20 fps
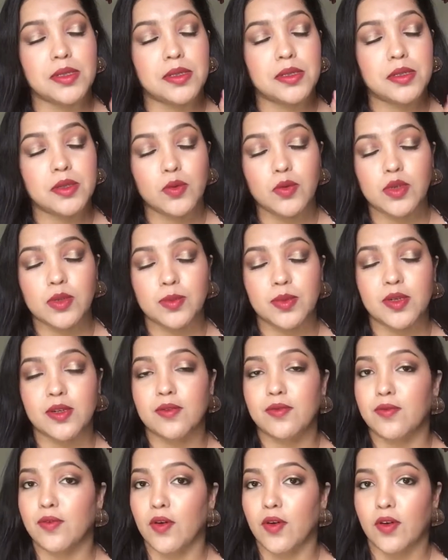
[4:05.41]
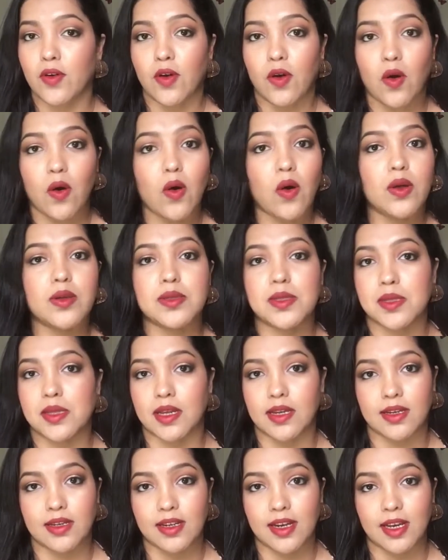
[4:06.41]
suitable for all
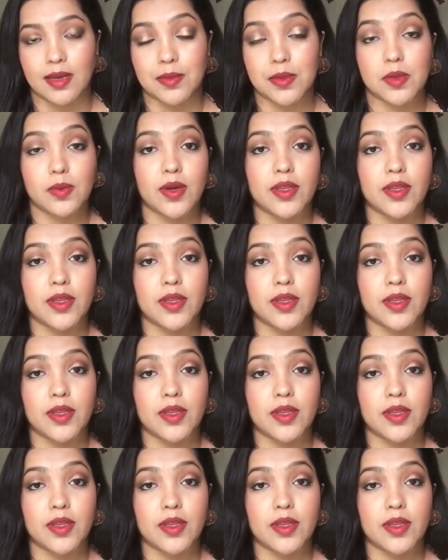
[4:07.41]
skin types,